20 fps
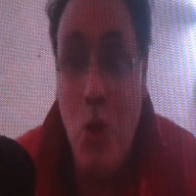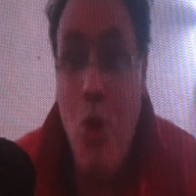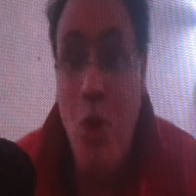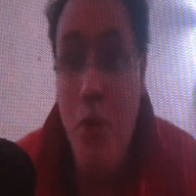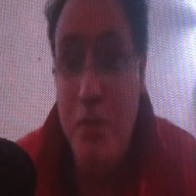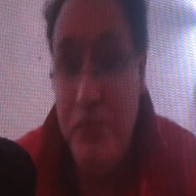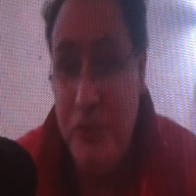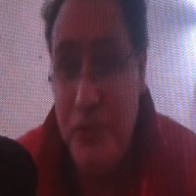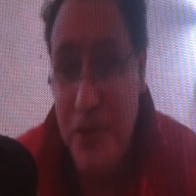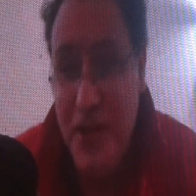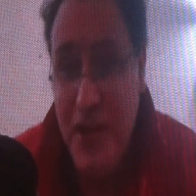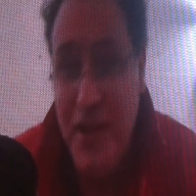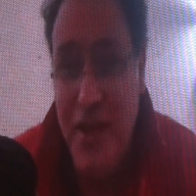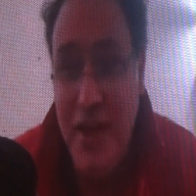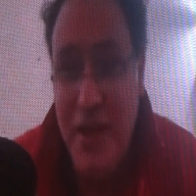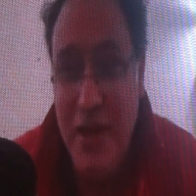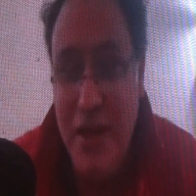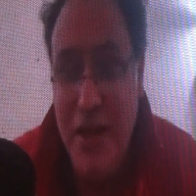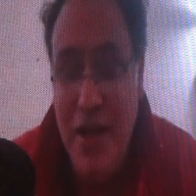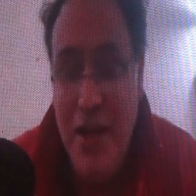or
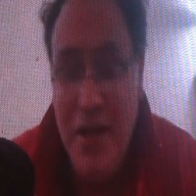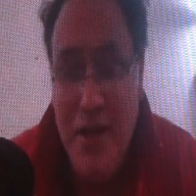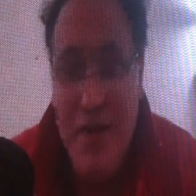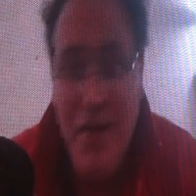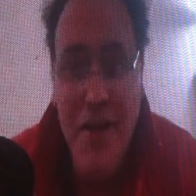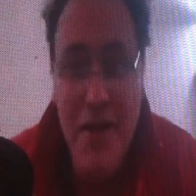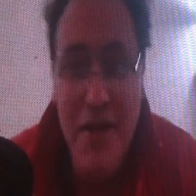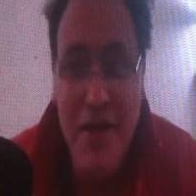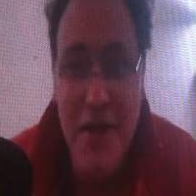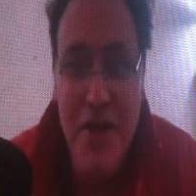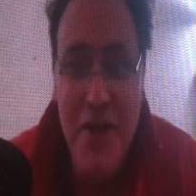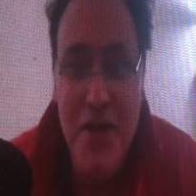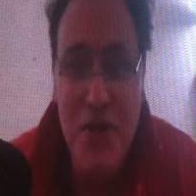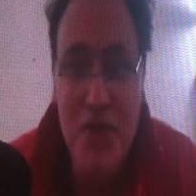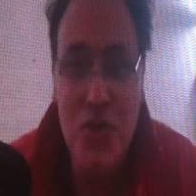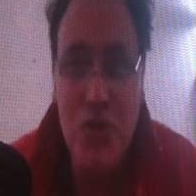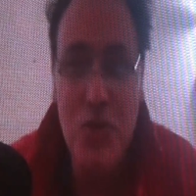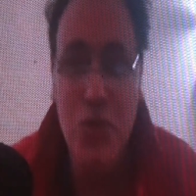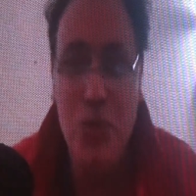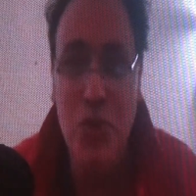hopefully turn
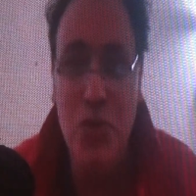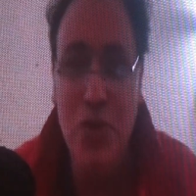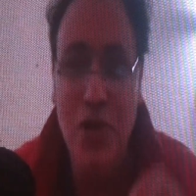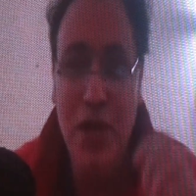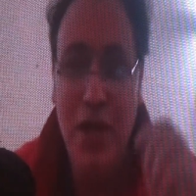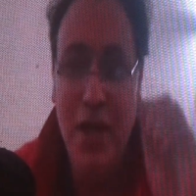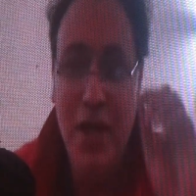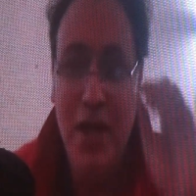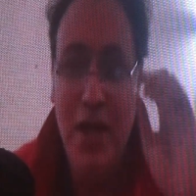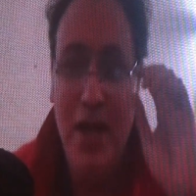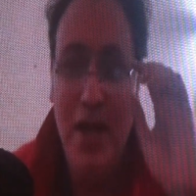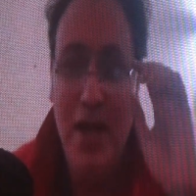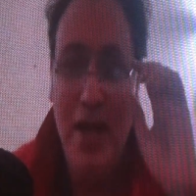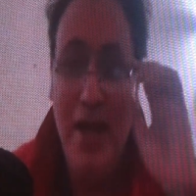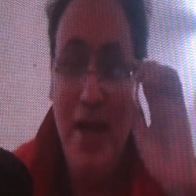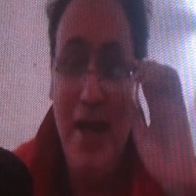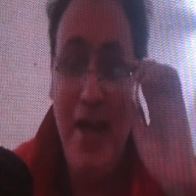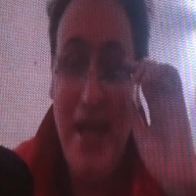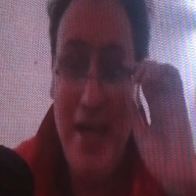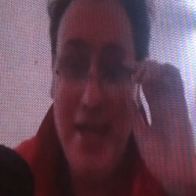into,
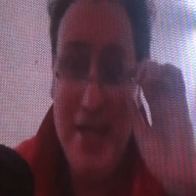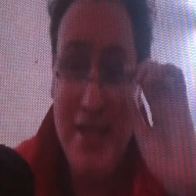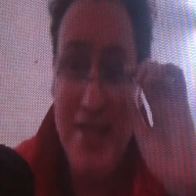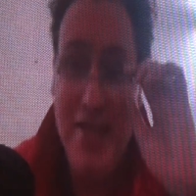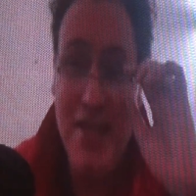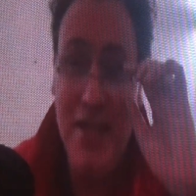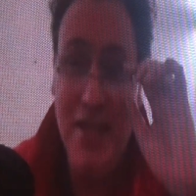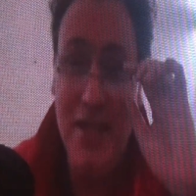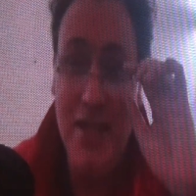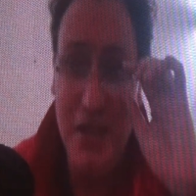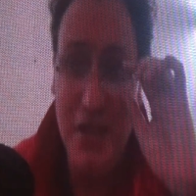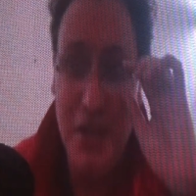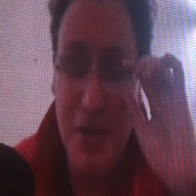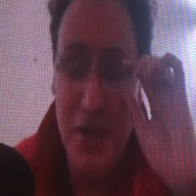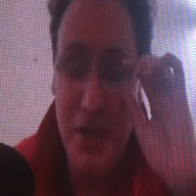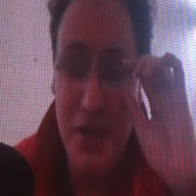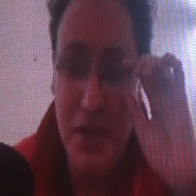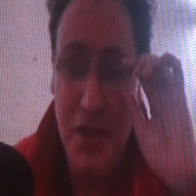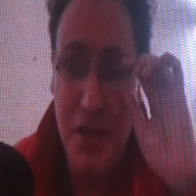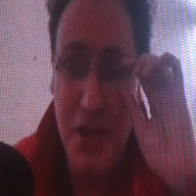uh, an
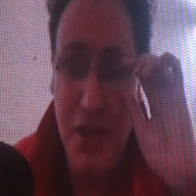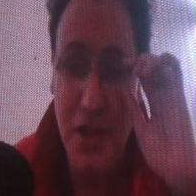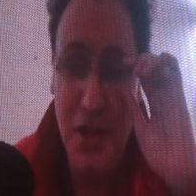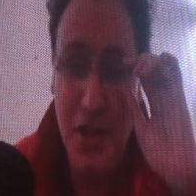excellent